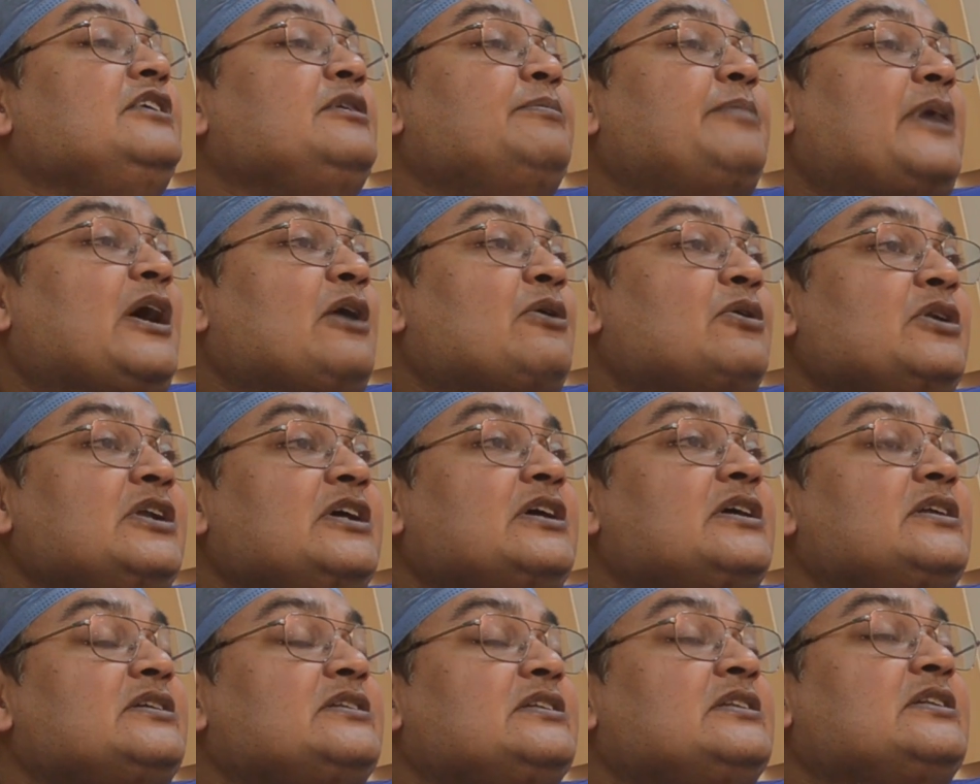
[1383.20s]

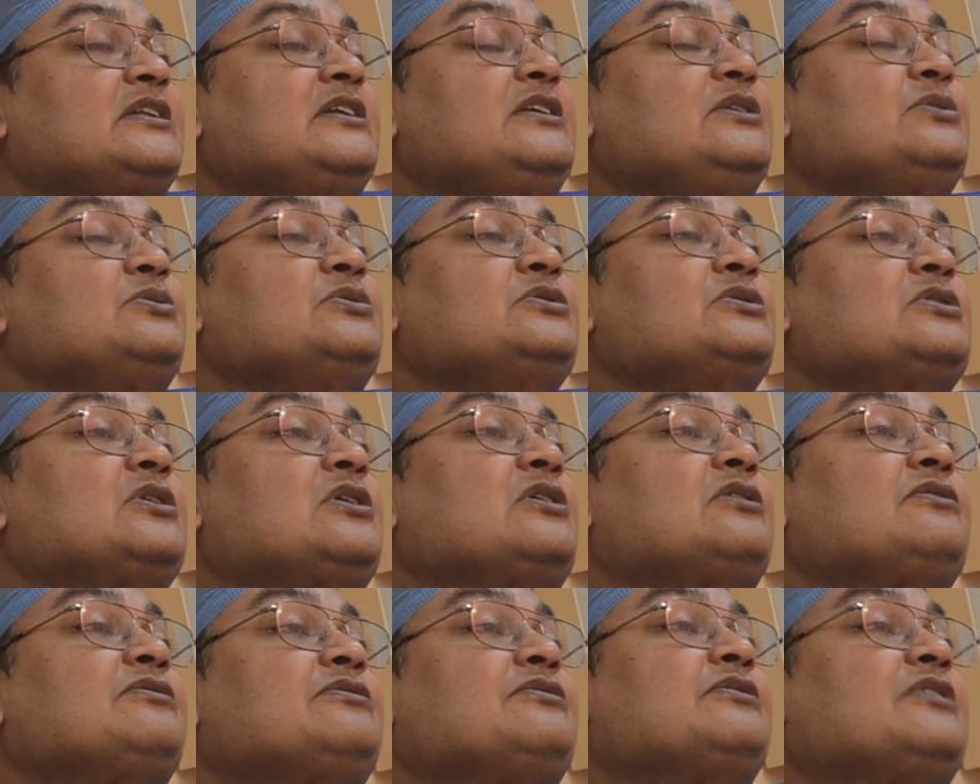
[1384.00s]
pioneer in the use
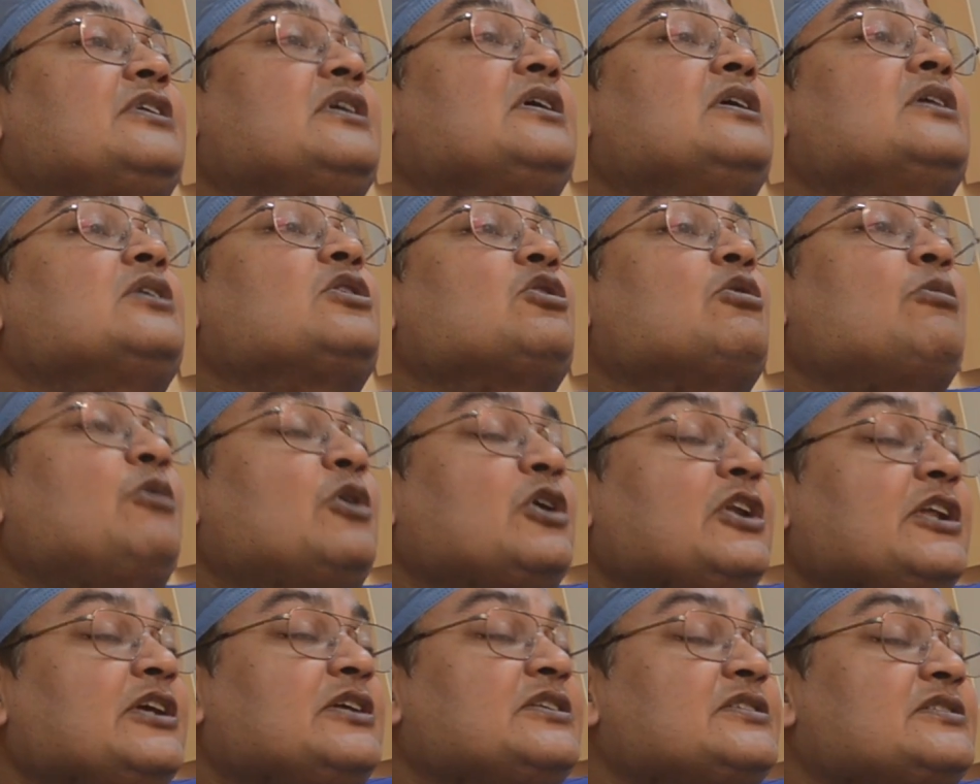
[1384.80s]
of
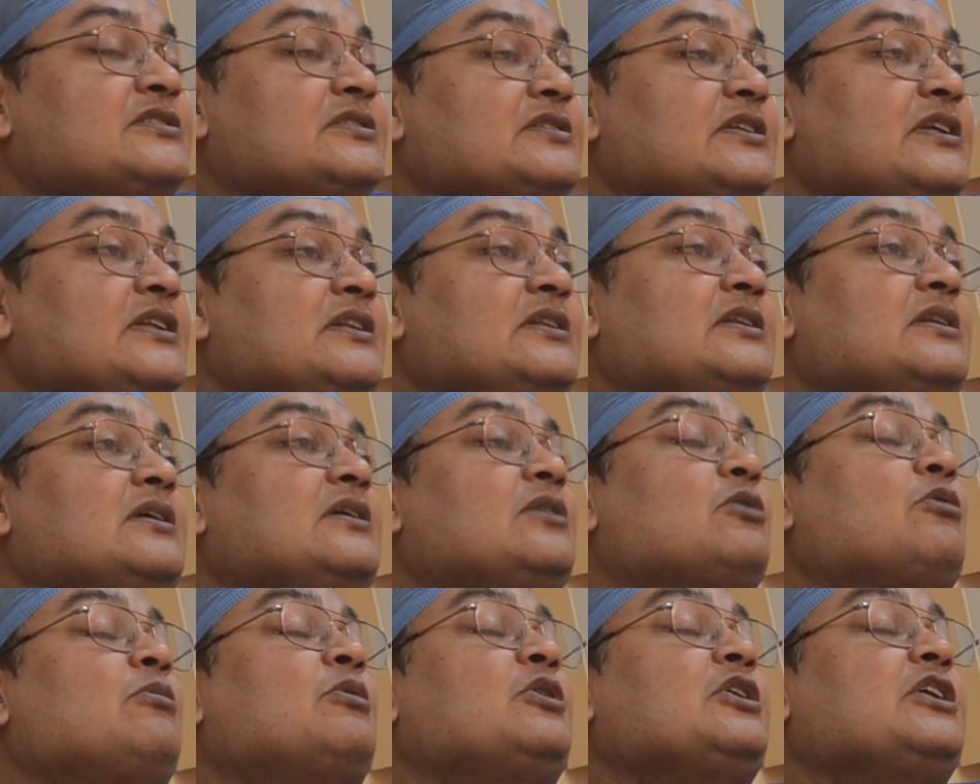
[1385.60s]
robotics in
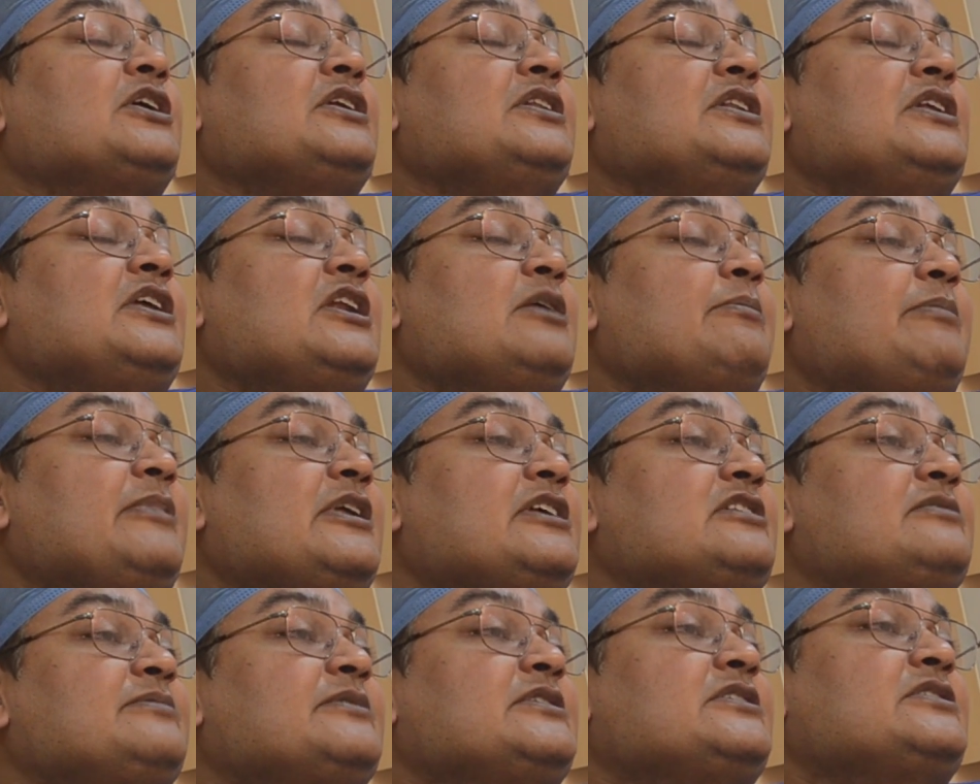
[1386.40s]
robotic knee
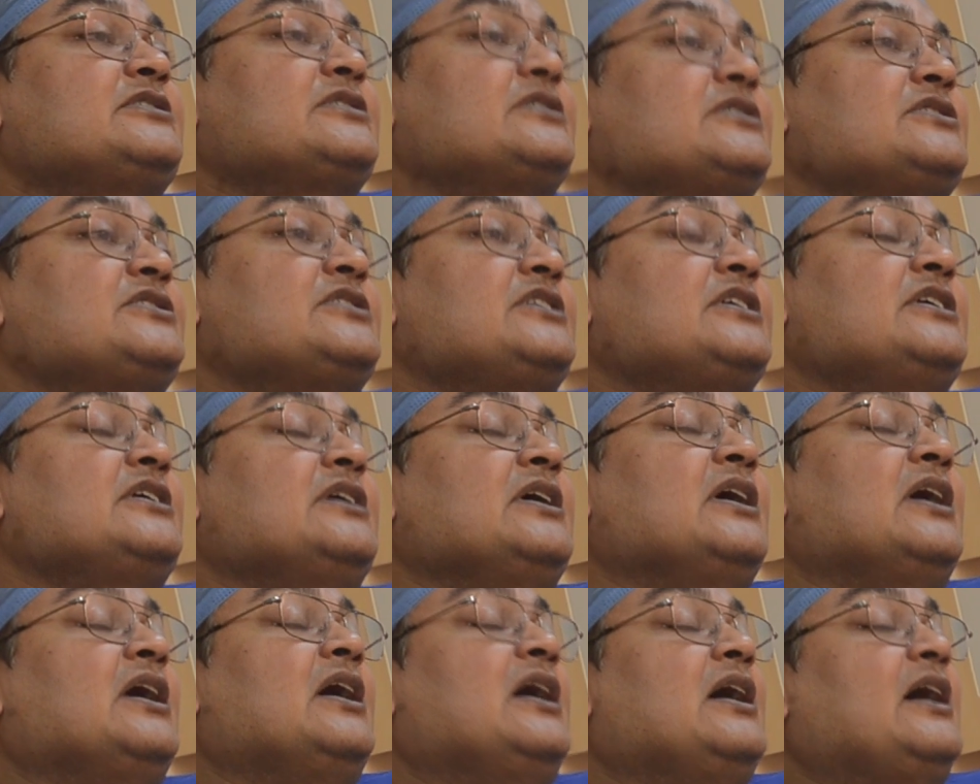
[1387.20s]
replacement surgery.
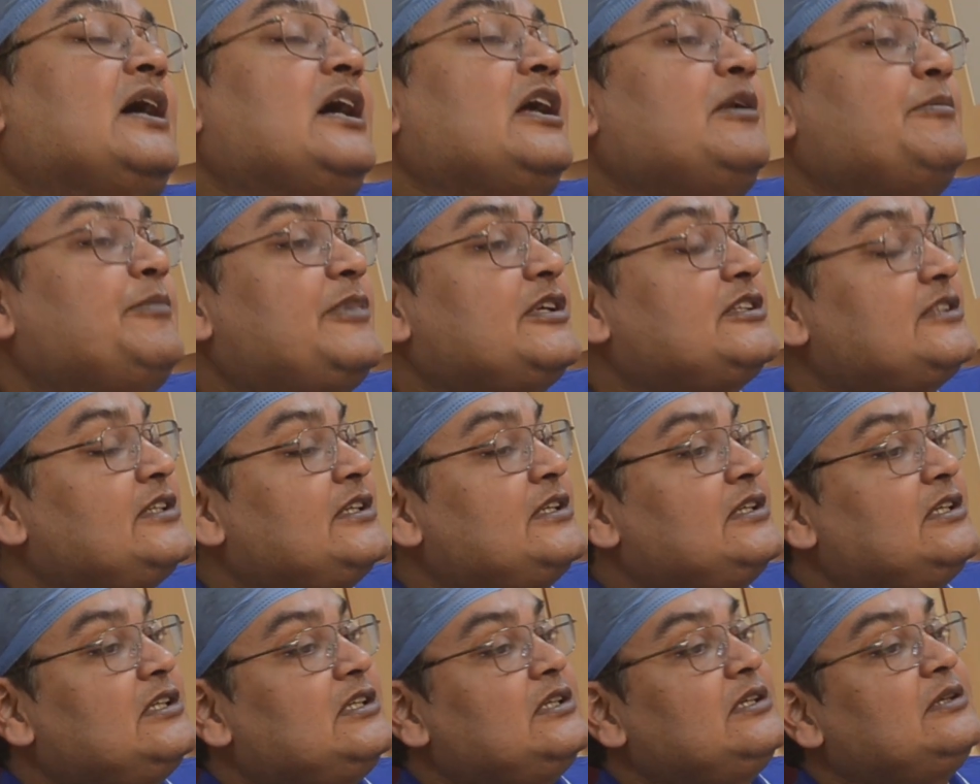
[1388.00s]
And
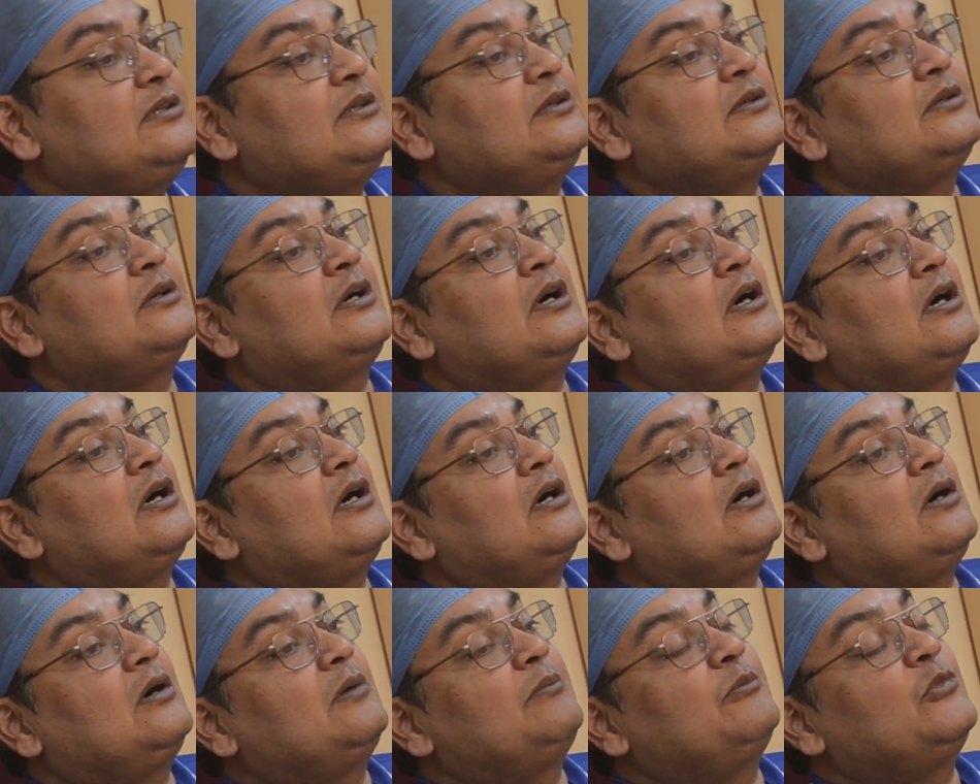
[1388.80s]
presently,
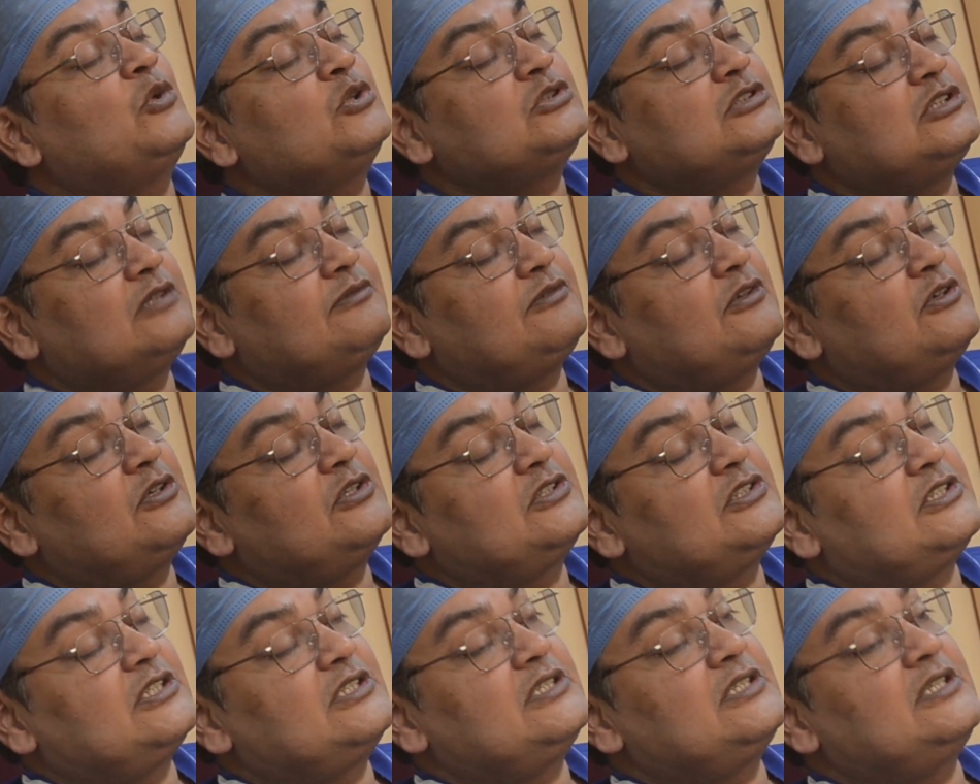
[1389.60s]
most of
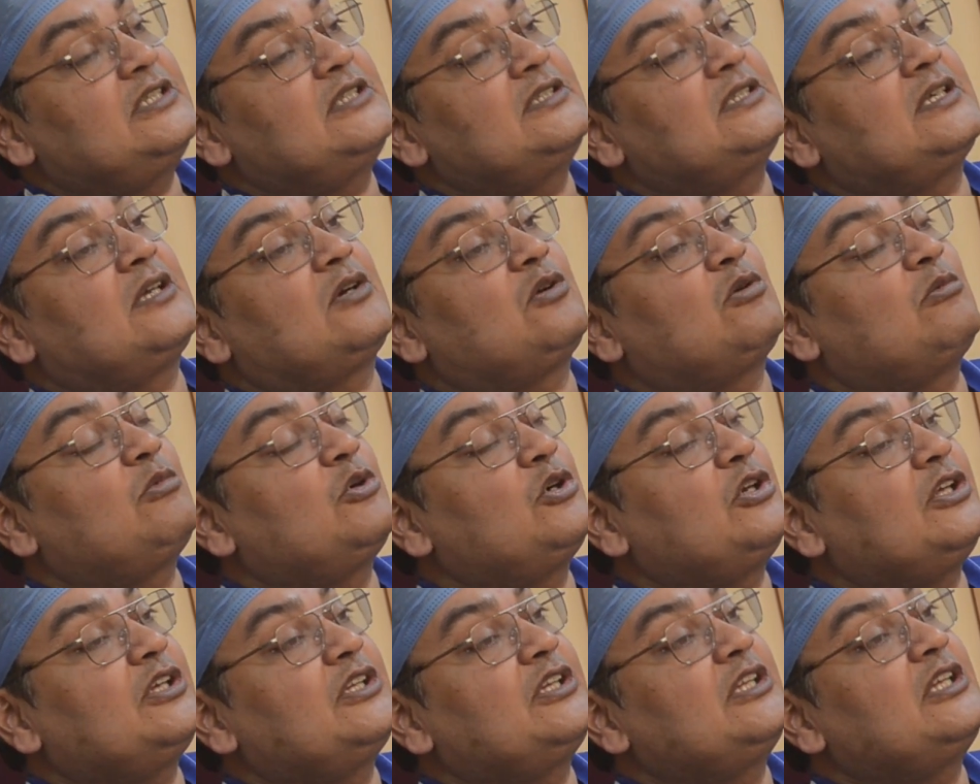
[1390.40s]
our surgeries are
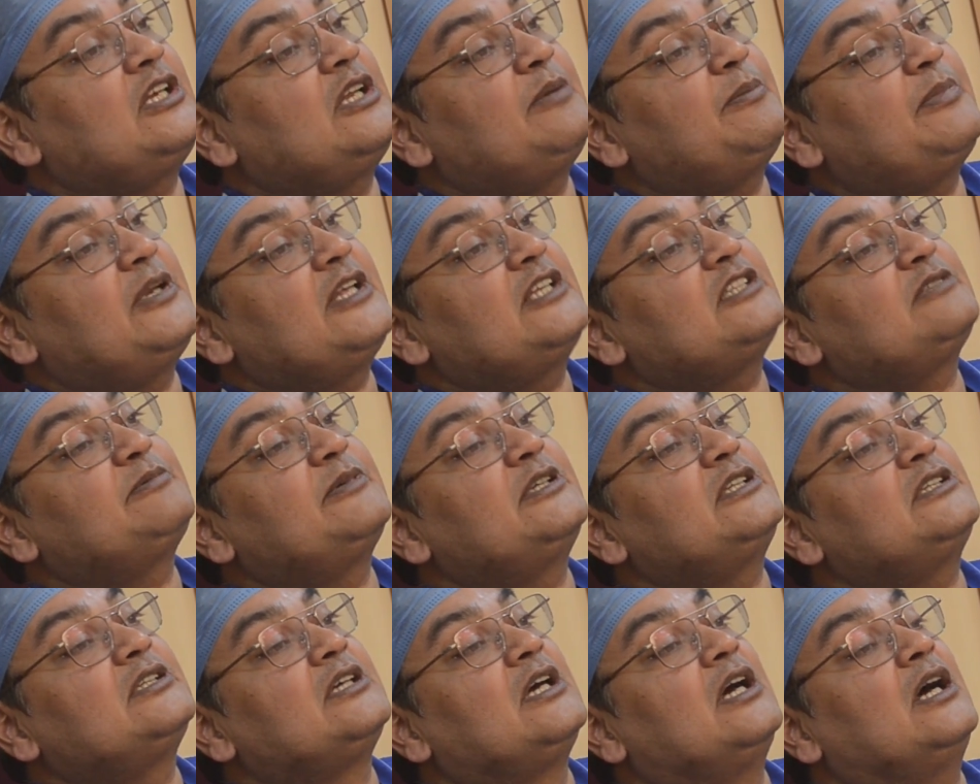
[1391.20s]
robotic knee
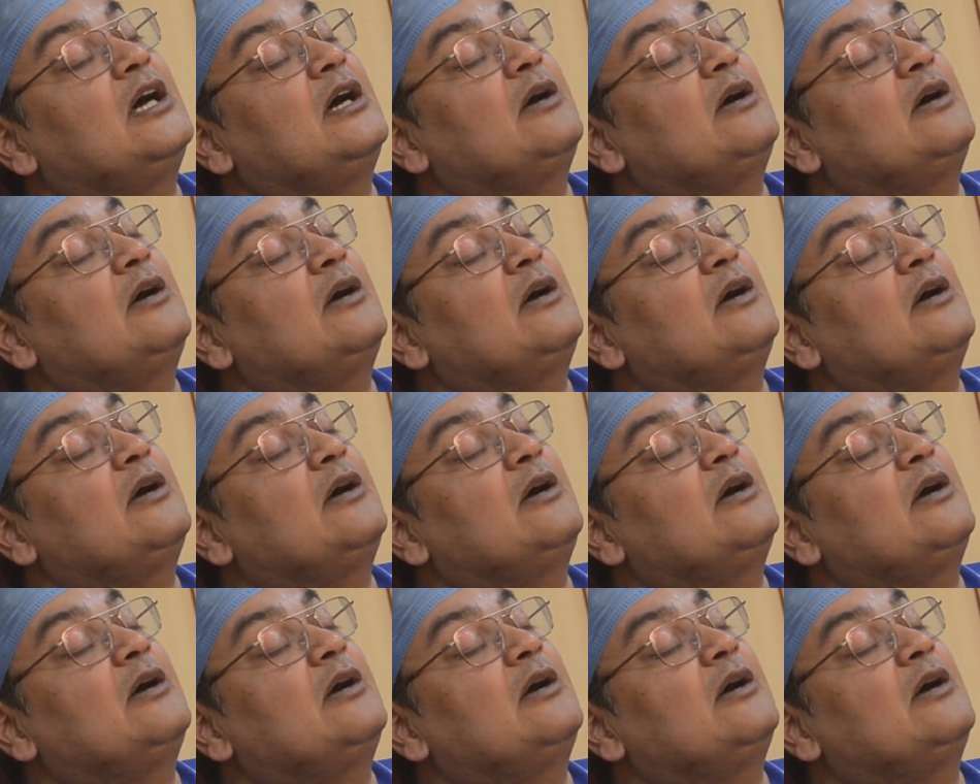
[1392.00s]
replacement.